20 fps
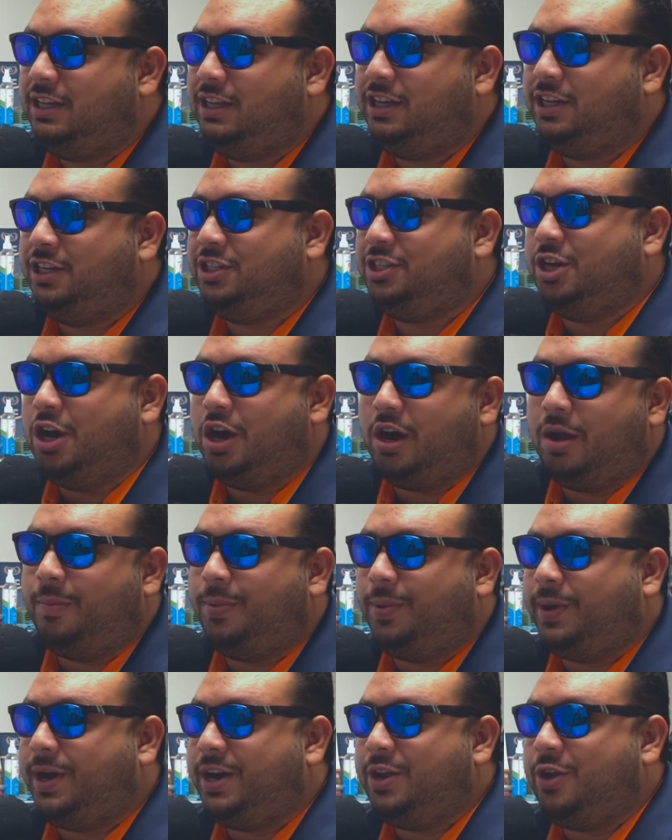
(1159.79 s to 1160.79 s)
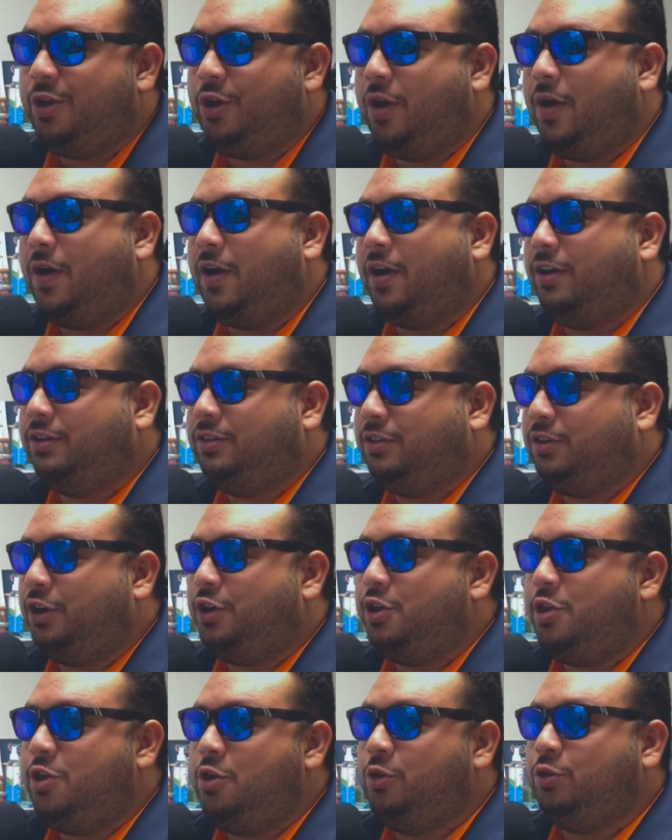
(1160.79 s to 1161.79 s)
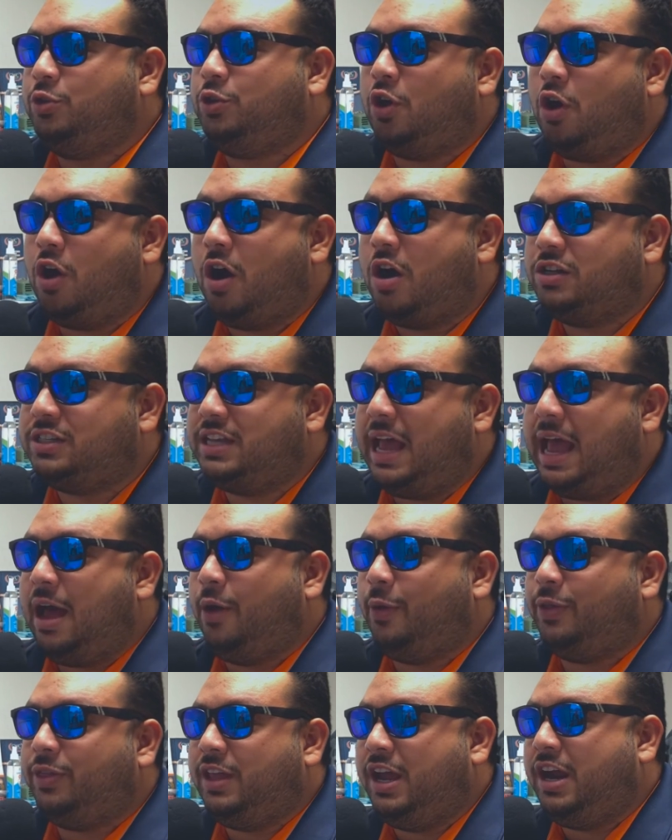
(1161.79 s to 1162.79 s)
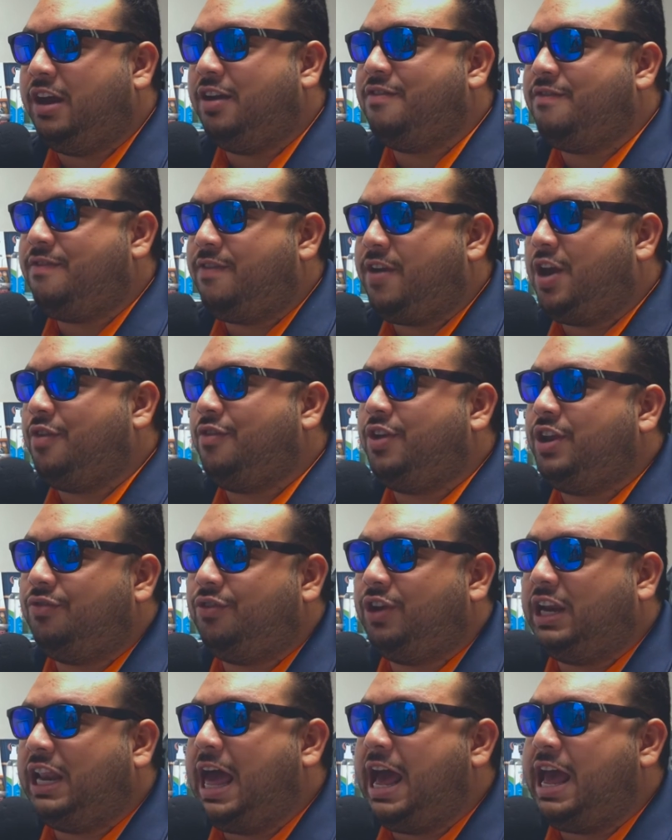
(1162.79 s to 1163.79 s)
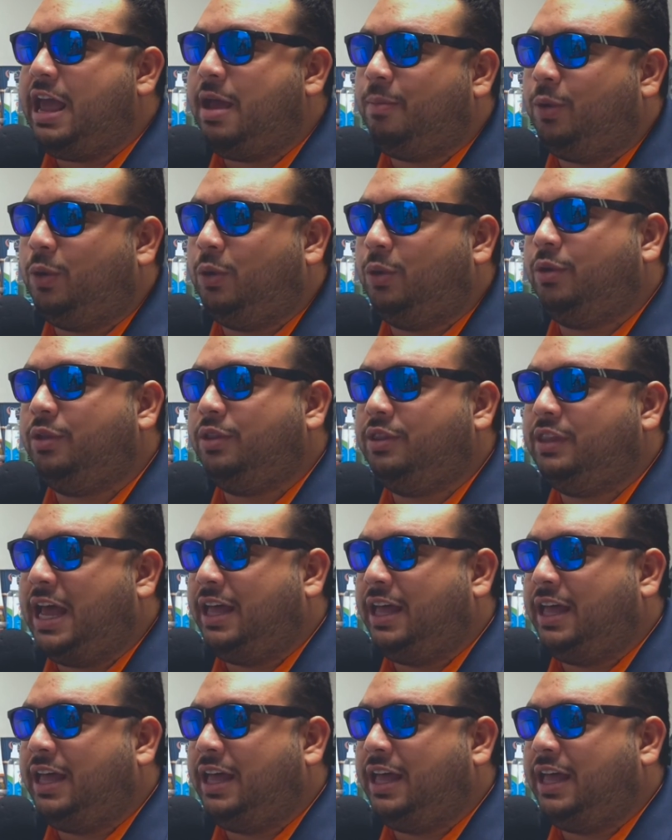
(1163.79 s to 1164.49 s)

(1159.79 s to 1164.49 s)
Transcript: it's not a brand new car. There are used cars out there, very reliable.